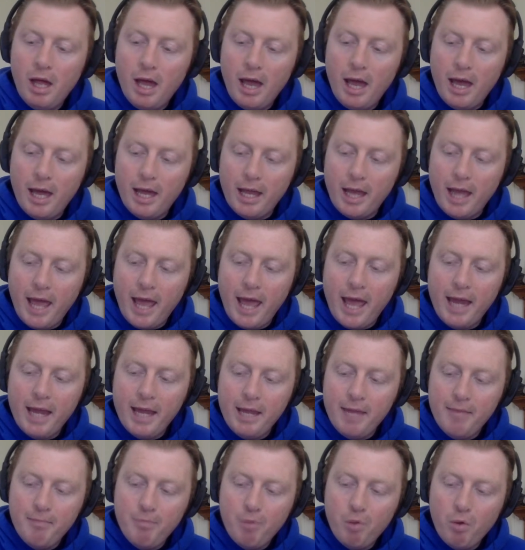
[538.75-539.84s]
at
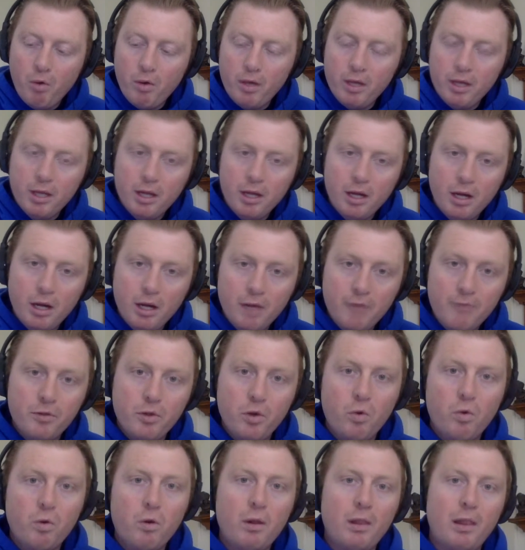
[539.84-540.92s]
any point of
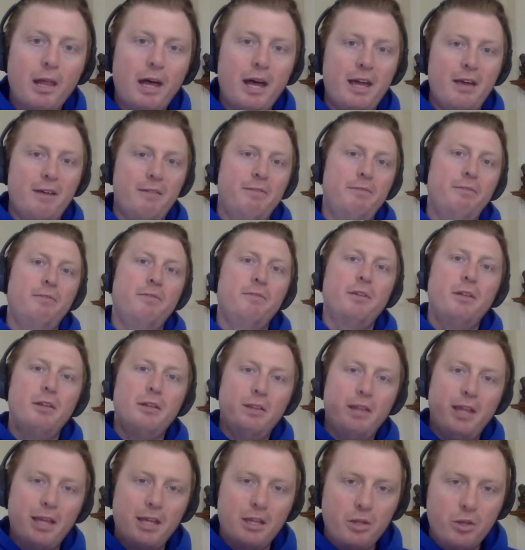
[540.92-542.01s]
your life
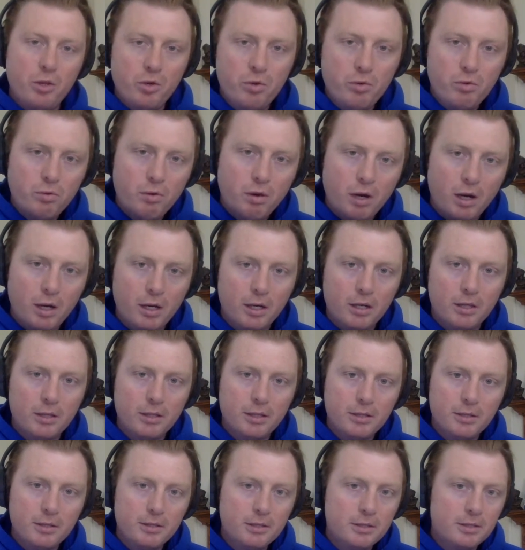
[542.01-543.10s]
that you are
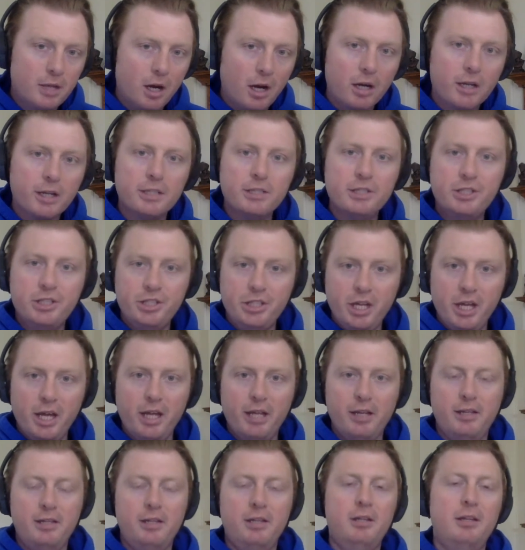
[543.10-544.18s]
talking shit,